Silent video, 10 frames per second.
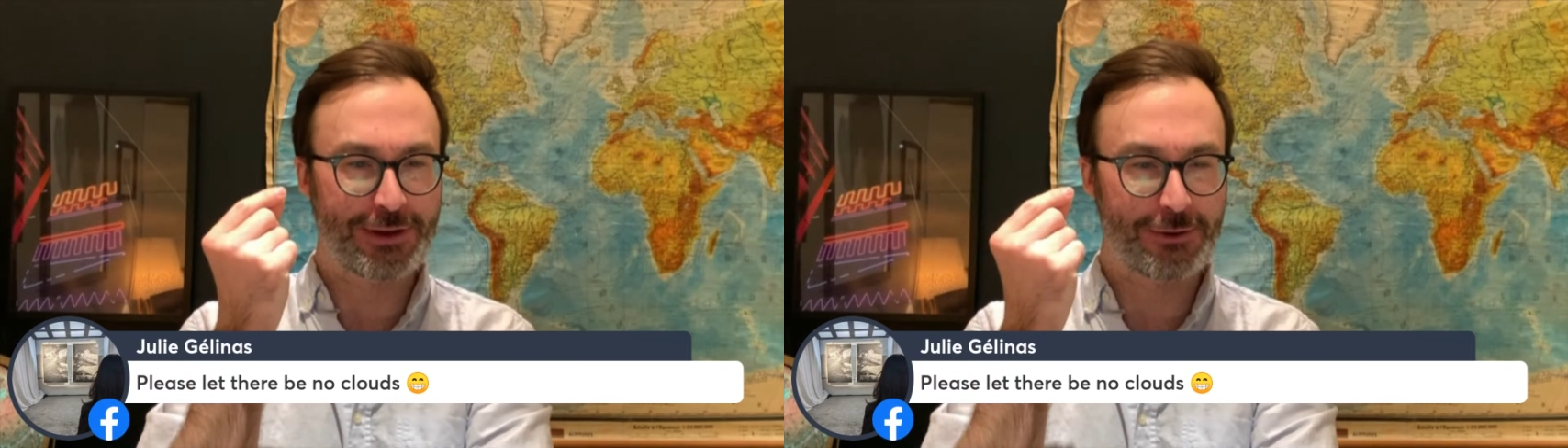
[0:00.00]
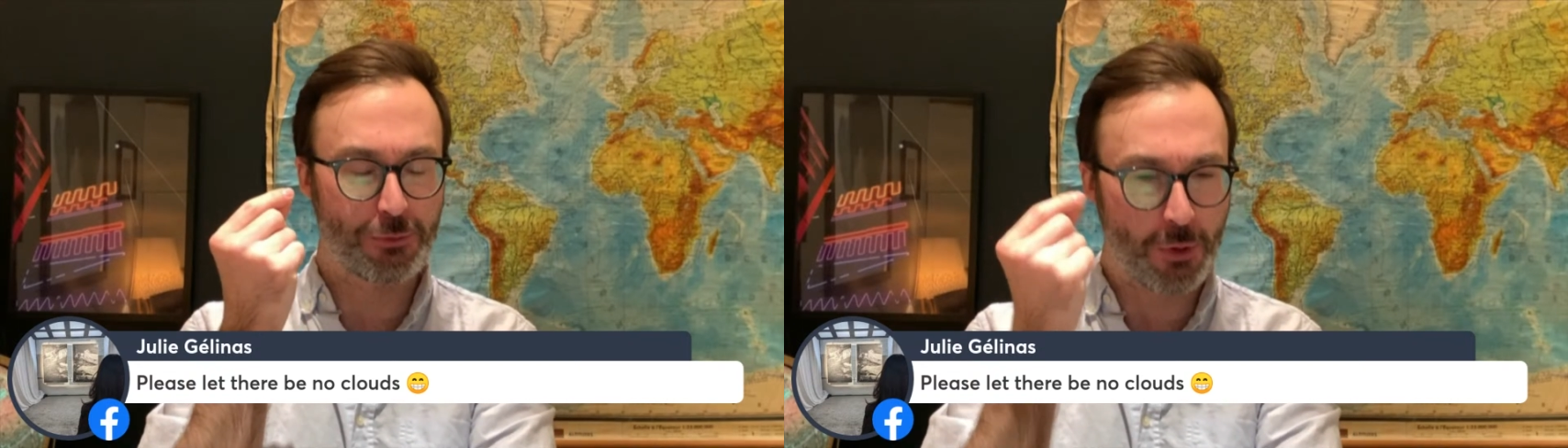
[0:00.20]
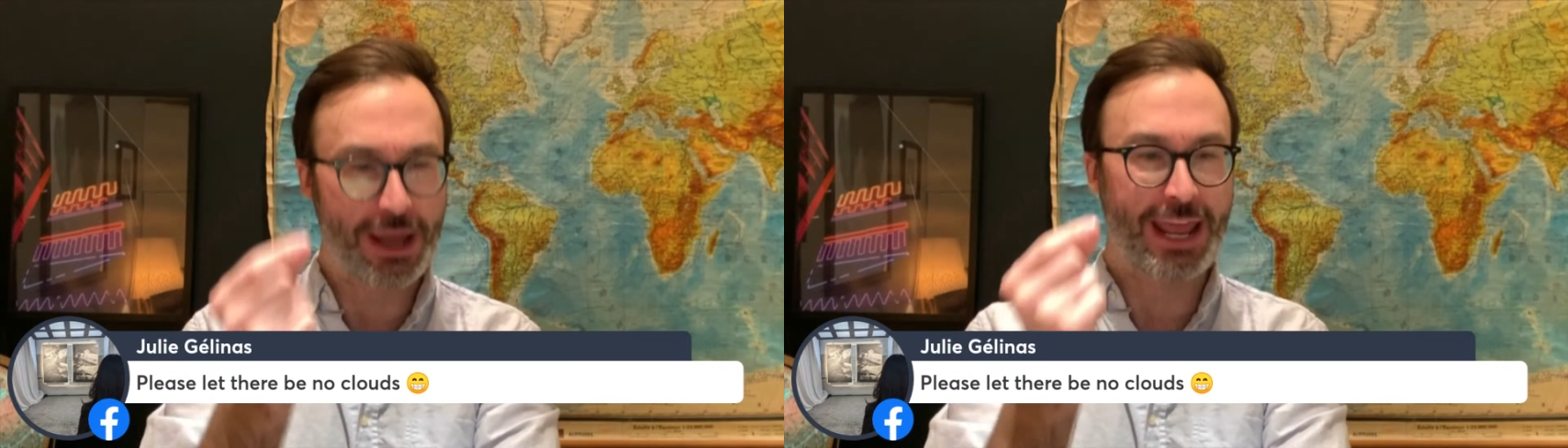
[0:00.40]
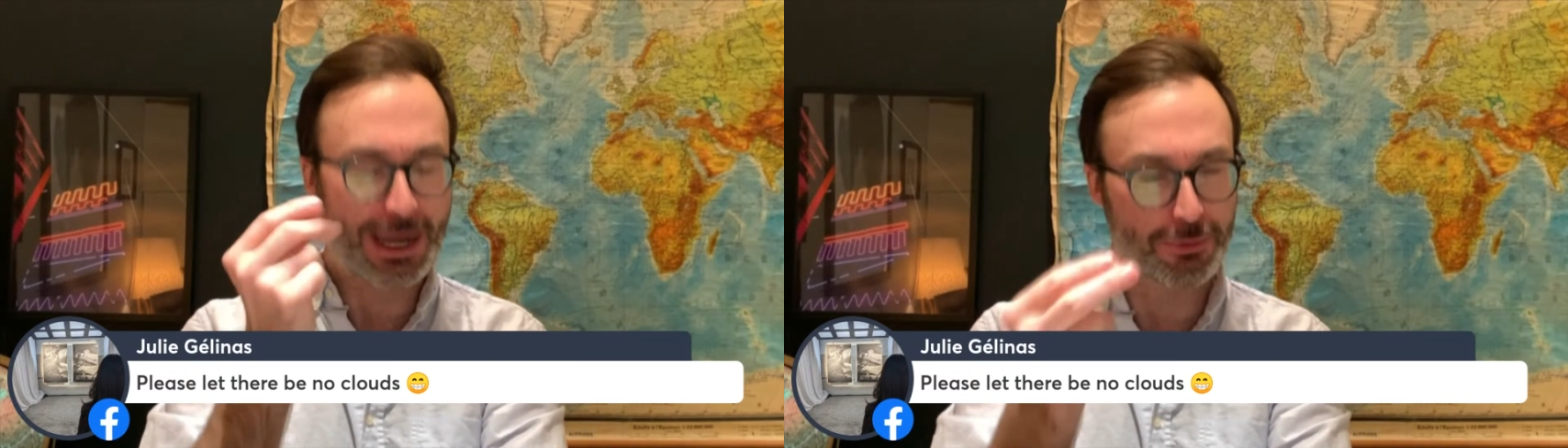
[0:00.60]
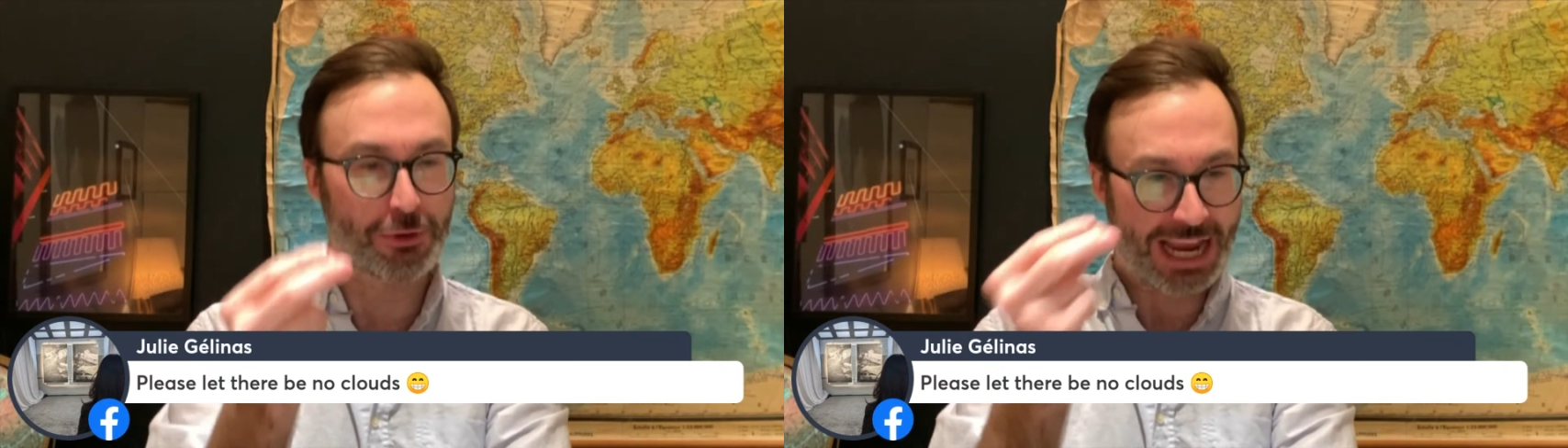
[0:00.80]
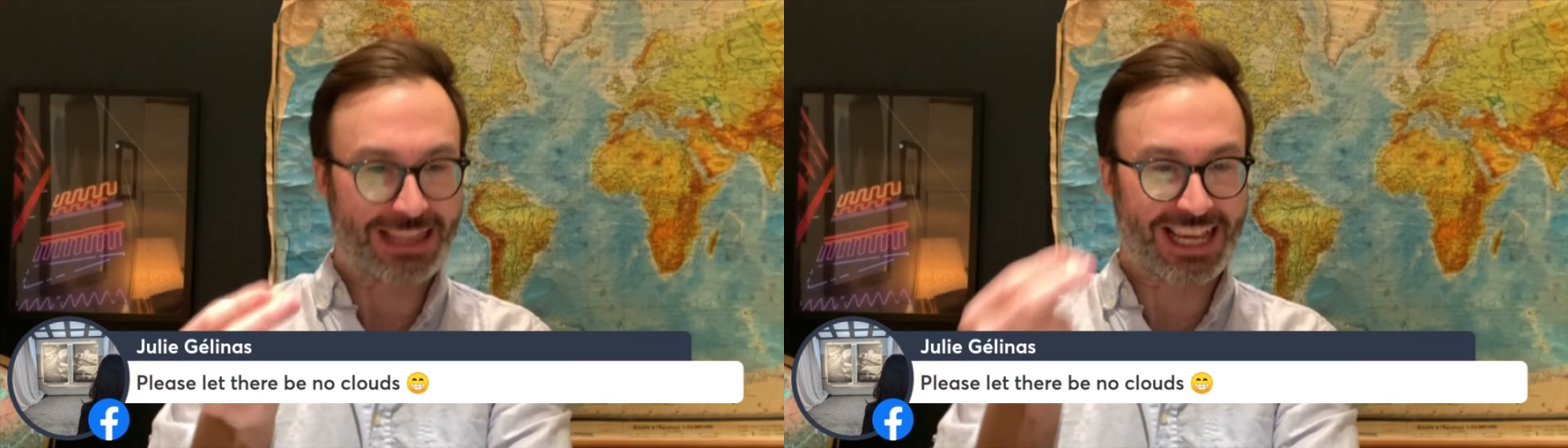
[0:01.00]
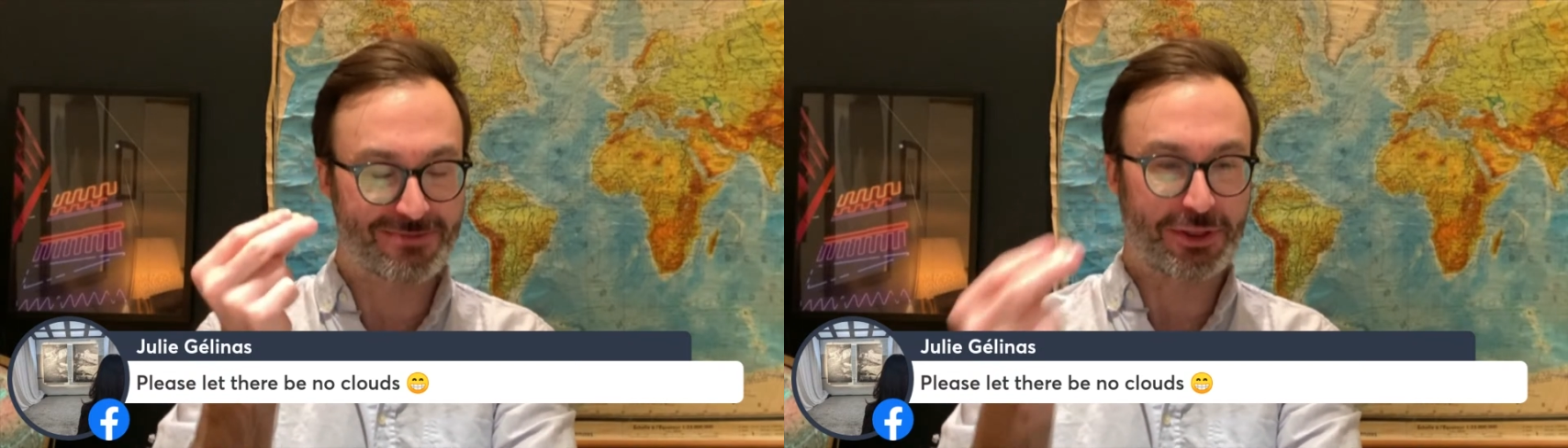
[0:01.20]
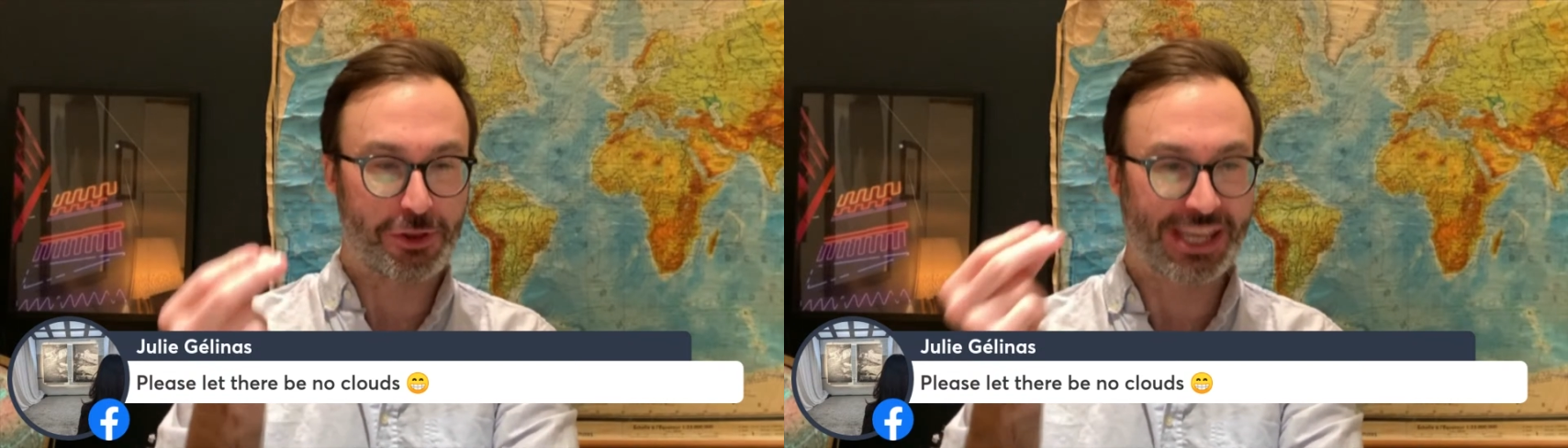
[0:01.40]
what April 8th has
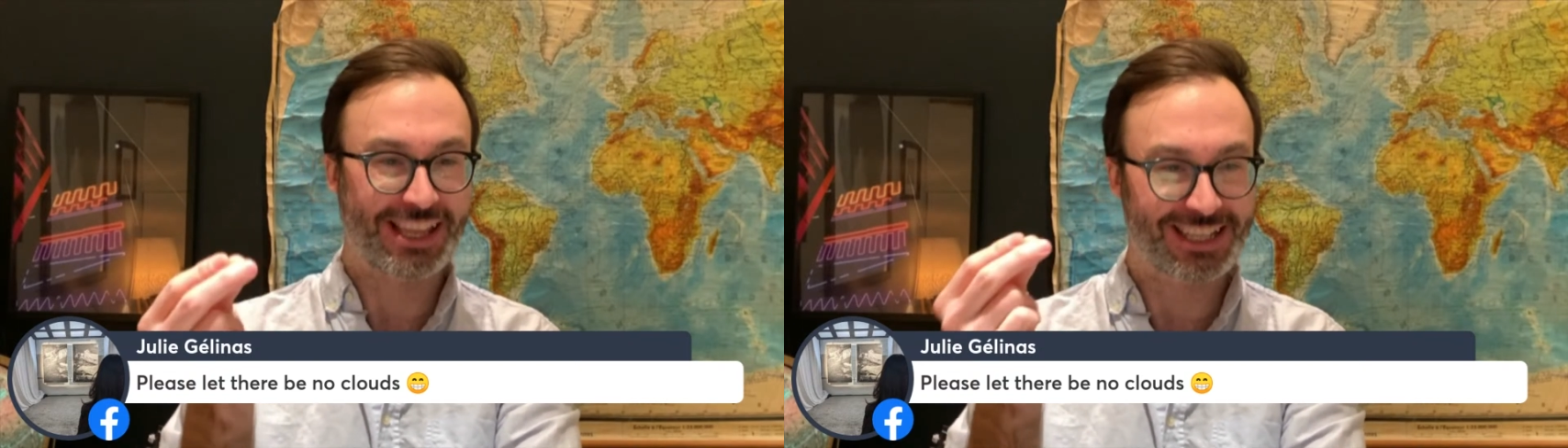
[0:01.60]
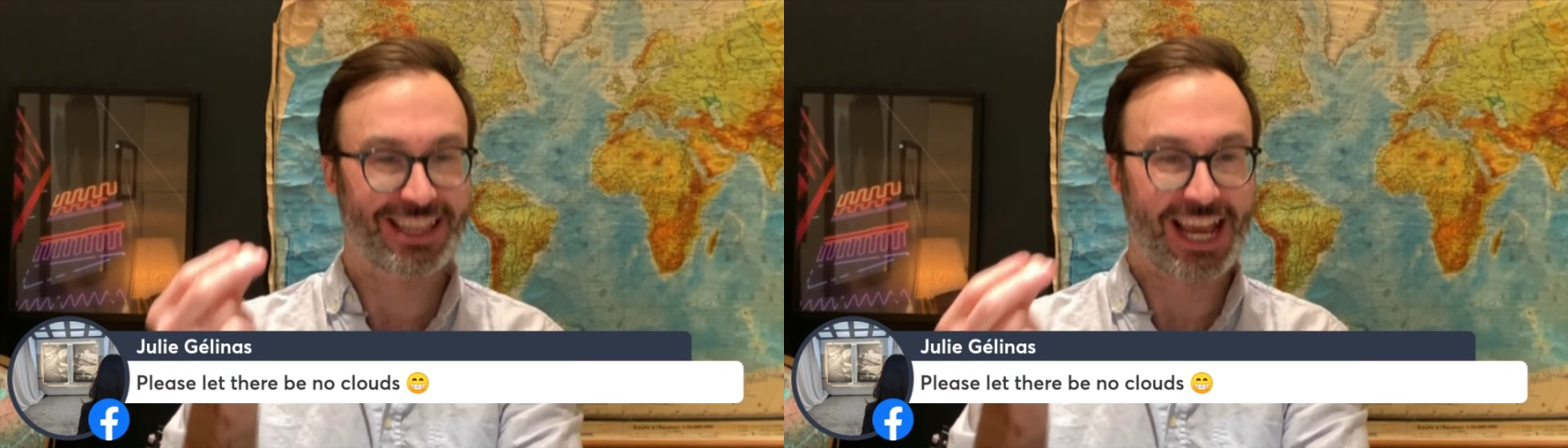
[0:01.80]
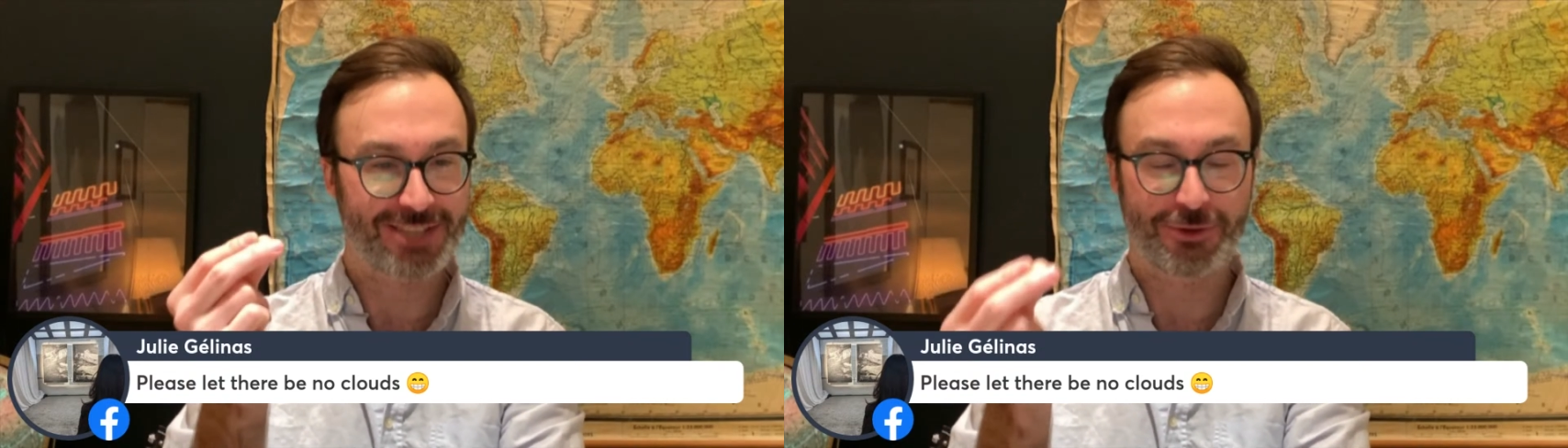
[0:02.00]
been looking like the last